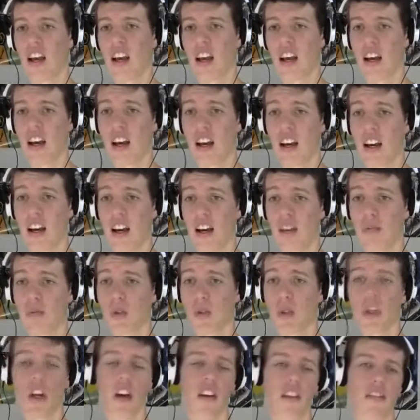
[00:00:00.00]

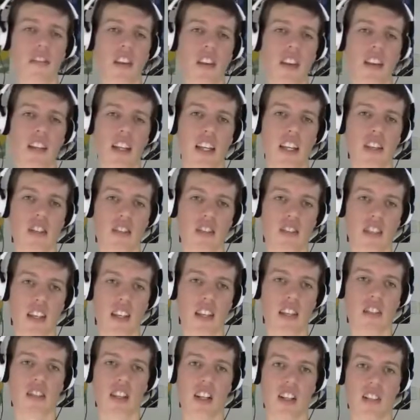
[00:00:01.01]
We'll go for the Leech
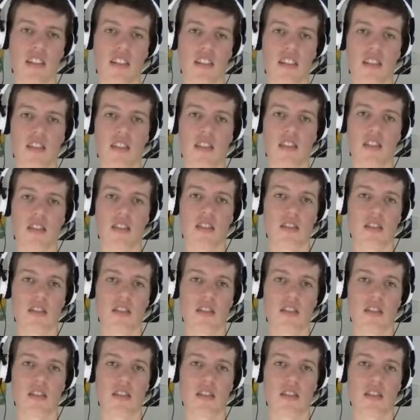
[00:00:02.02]
Seed, just